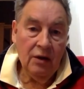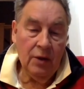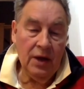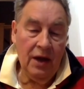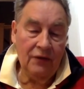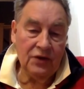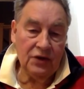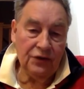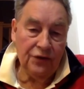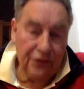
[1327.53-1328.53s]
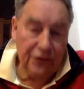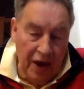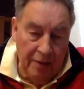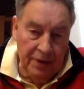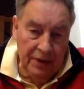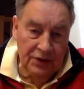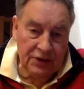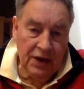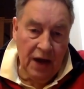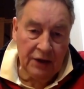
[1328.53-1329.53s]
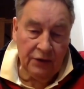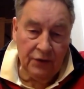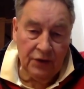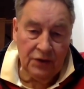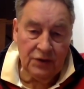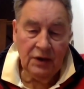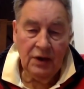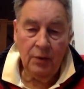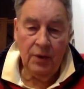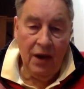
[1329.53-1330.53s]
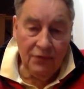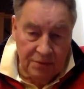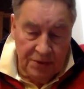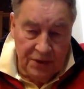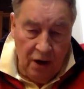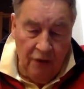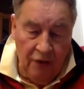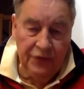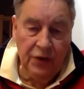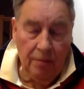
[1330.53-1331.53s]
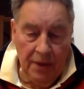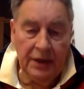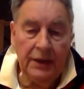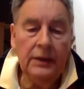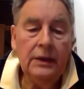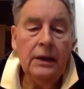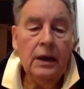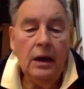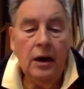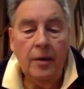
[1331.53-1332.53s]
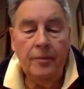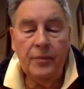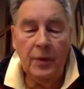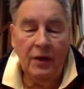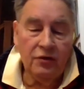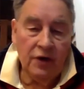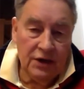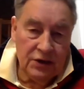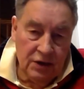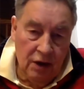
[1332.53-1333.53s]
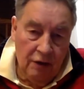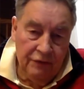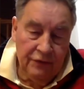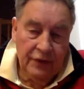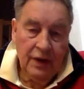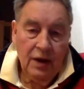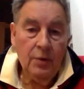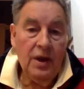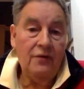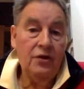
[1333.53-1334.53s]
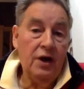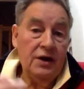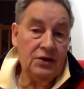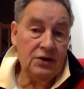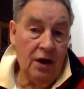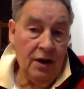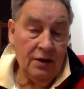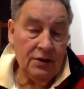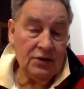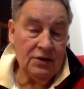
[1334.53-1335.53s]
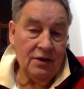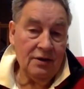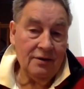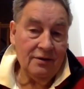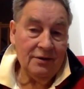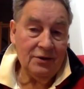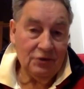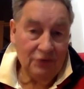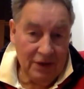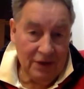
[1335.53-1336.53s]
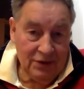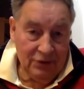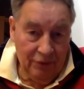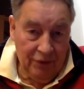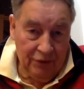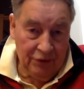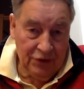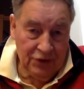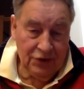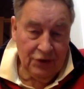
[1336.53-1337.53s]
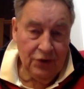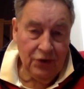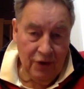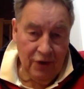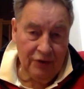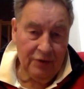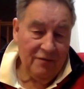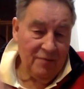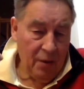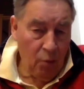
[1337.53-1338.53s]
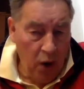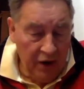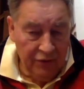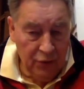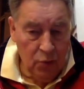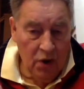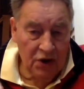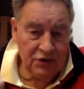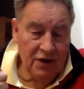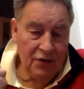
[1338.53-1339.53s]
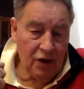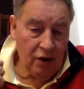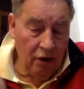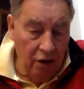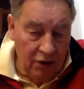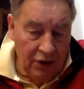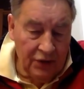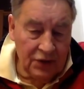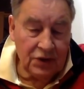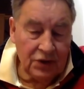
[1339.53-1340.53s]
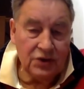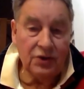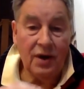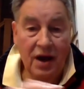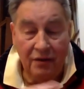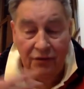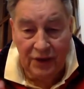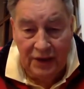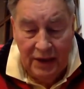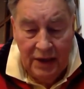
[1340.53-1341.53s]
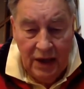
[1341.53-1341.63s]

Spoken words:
We have just fabulous activists. We have some staff, not many. We have great staff. We have a great science director, Chris Neurath. I have my wife who works around the clock on this issue every